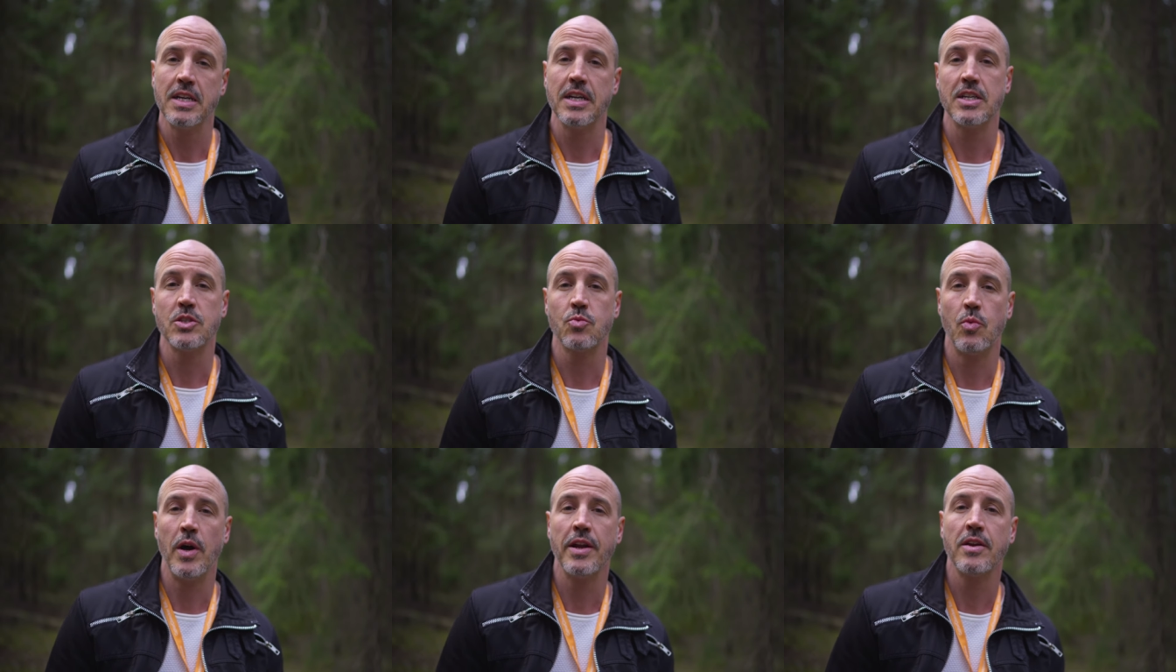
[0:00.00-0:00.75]
is
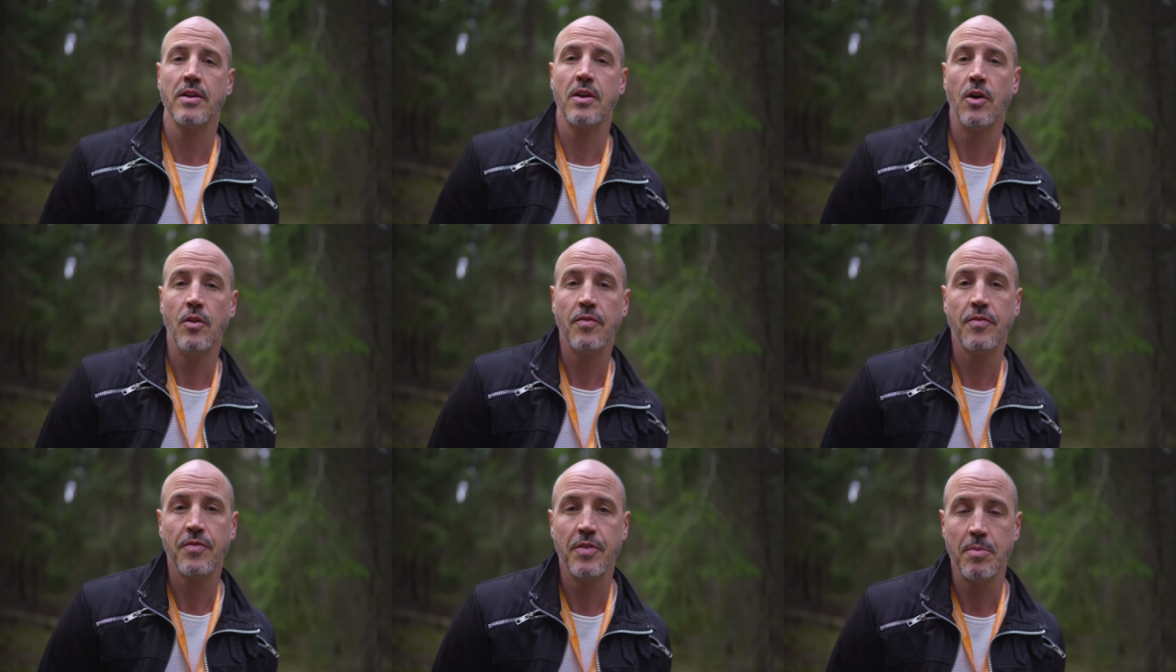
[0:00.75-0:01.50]
one
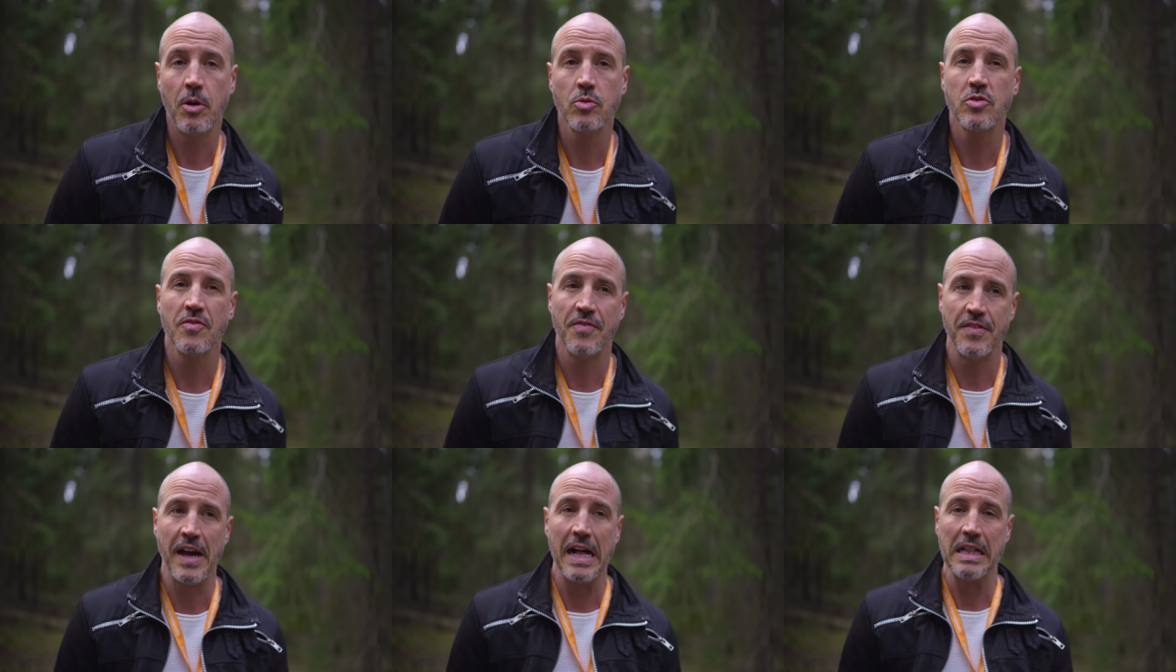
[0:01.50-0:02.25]
of the most
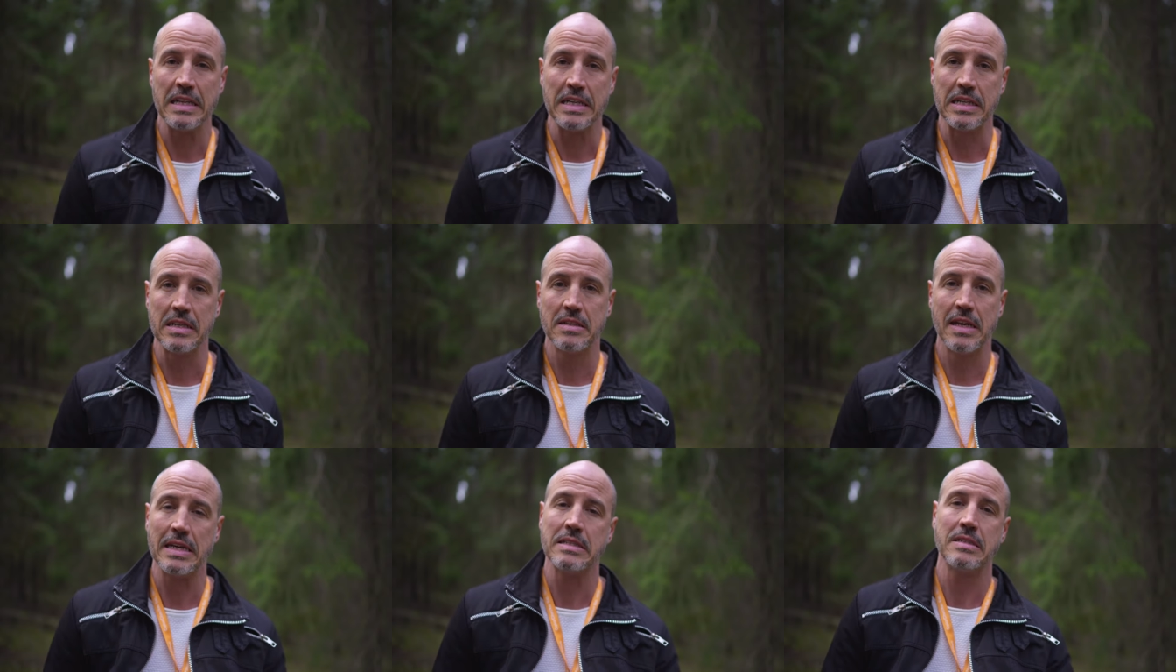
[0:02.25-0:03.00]
valid
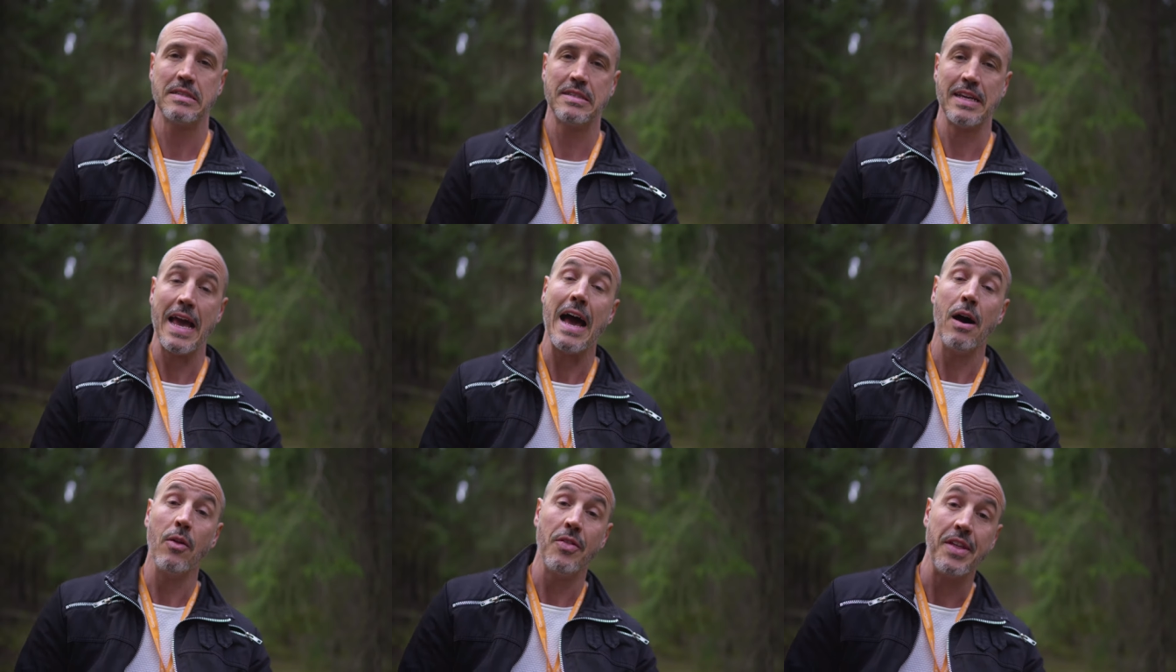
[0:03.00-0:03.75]
tests
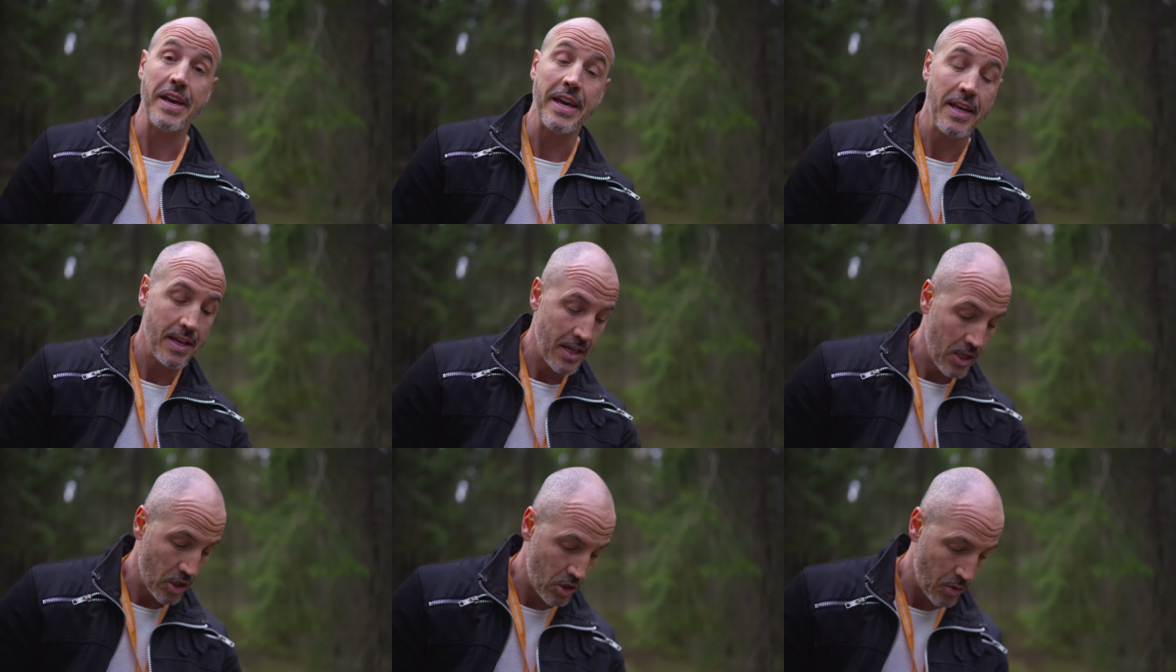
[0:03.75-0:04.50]
out there
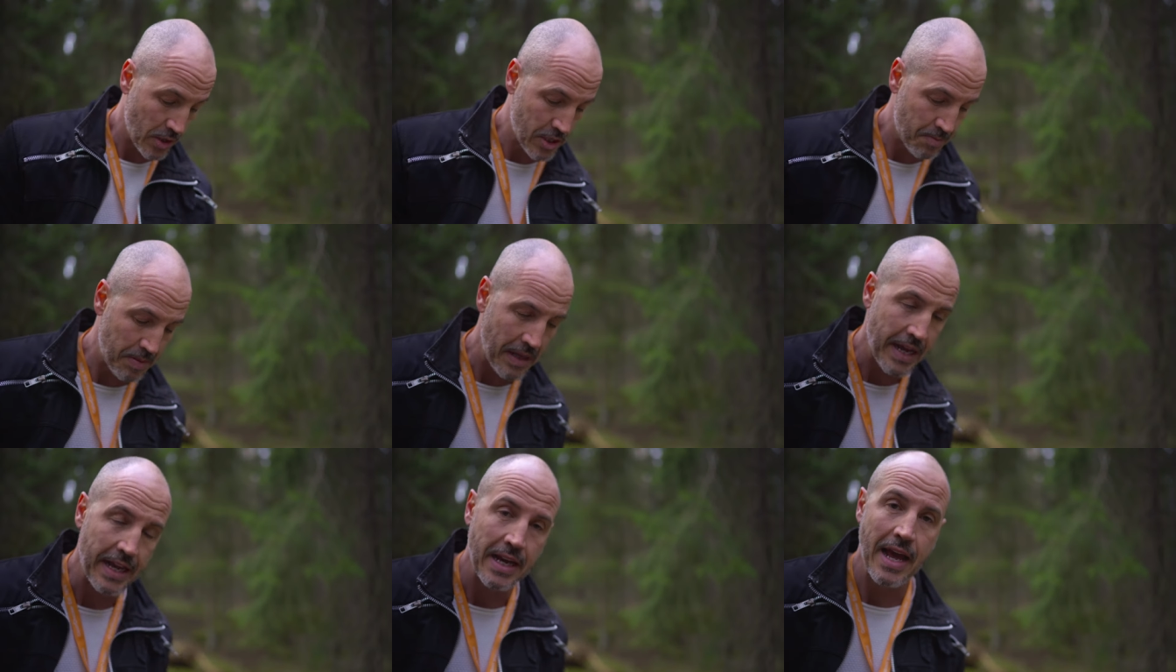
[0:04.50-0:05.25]
to
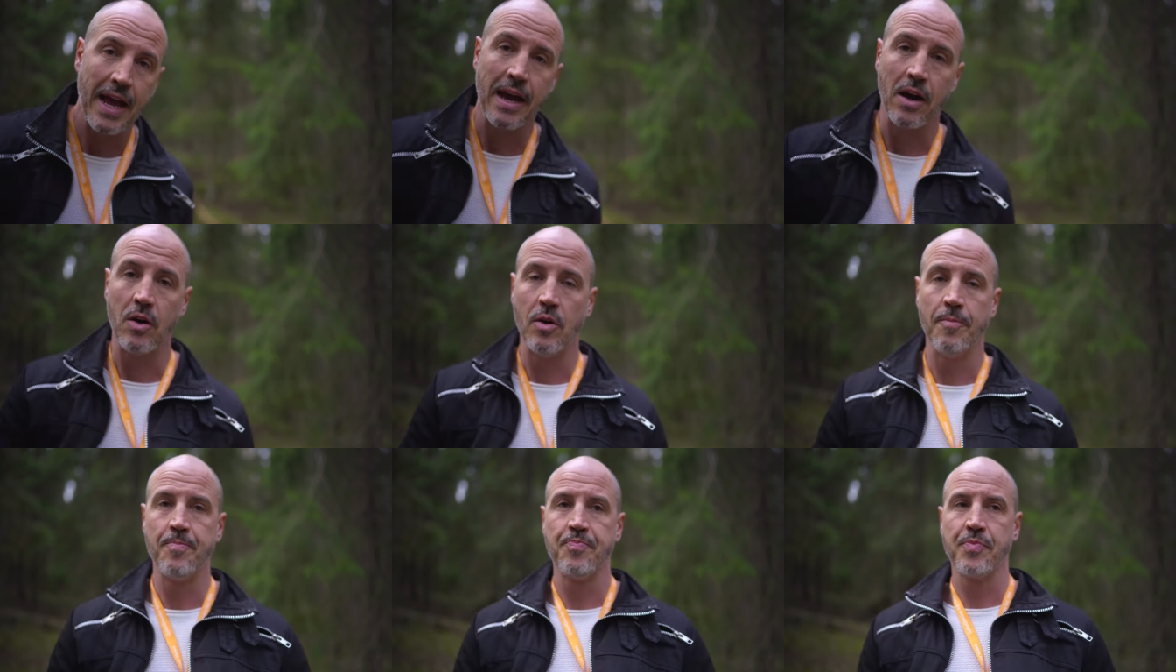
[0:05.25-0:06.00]
explain how
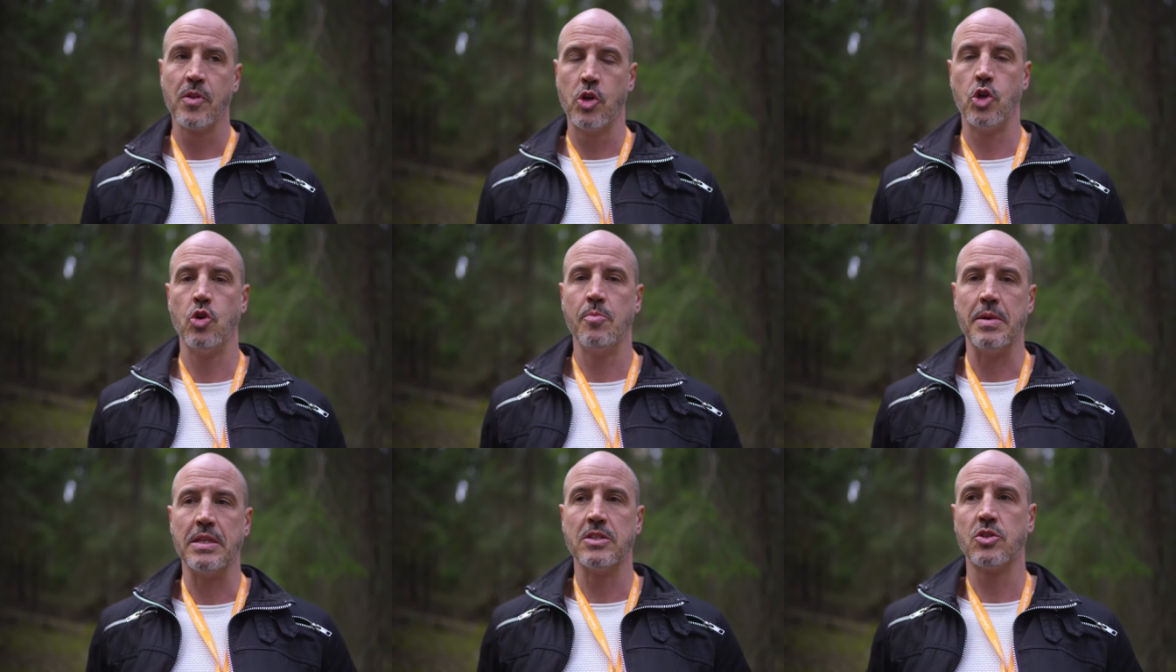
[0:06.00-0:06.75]

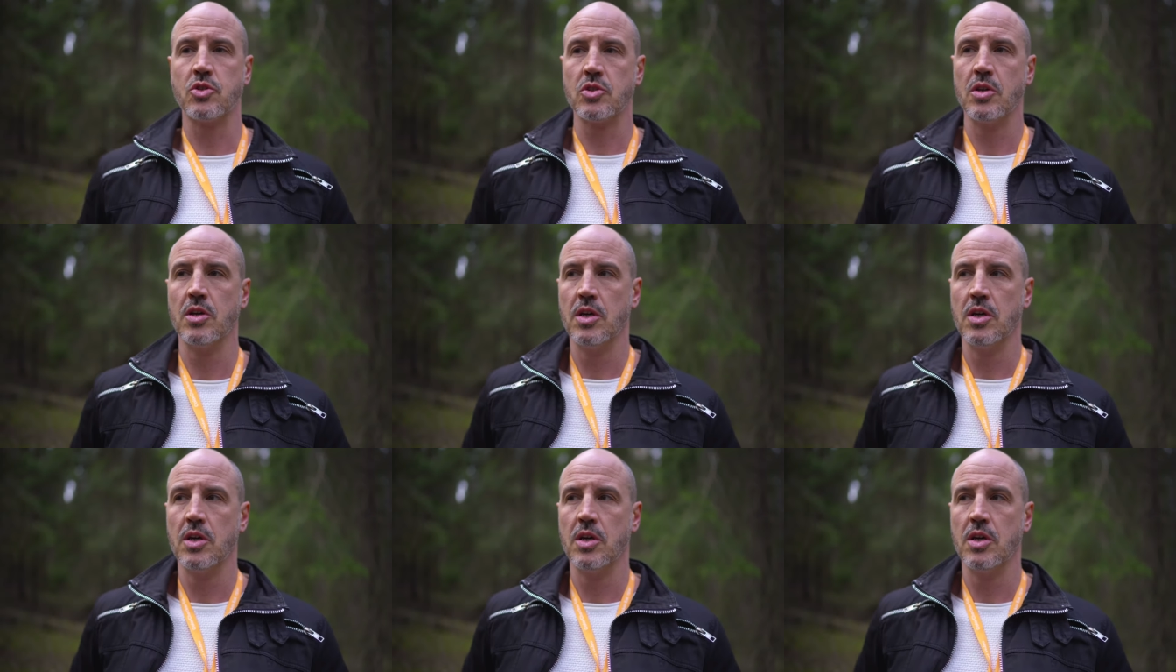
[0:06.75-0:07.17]
humans